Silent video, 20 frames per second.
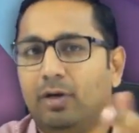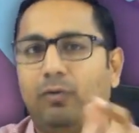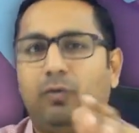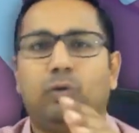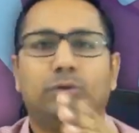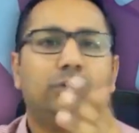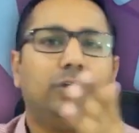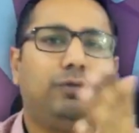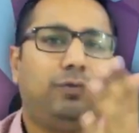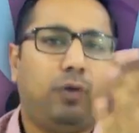
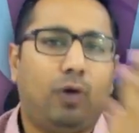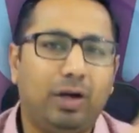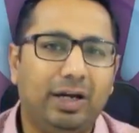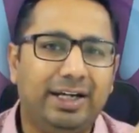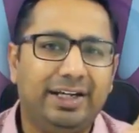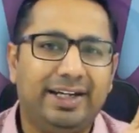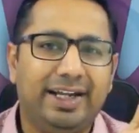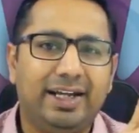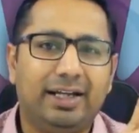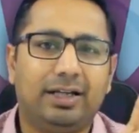For the fall
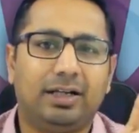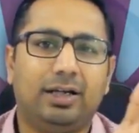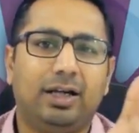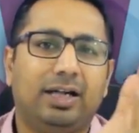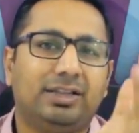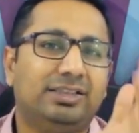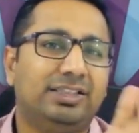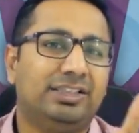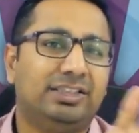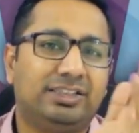intake,
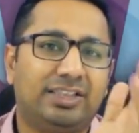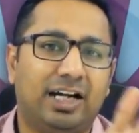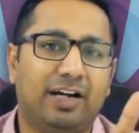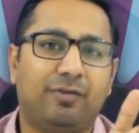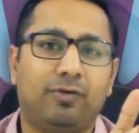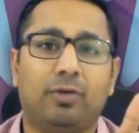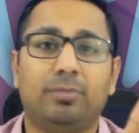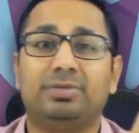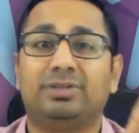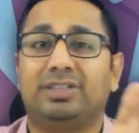classes
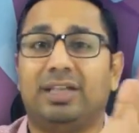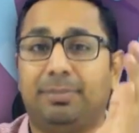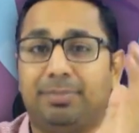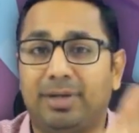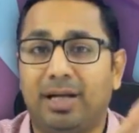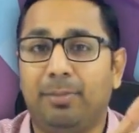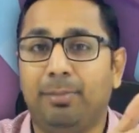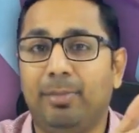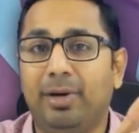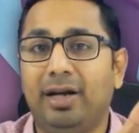start from
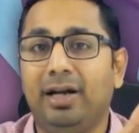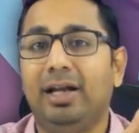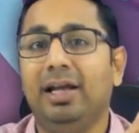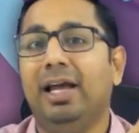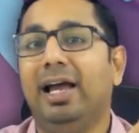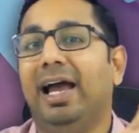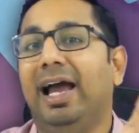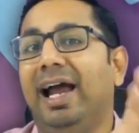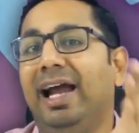September,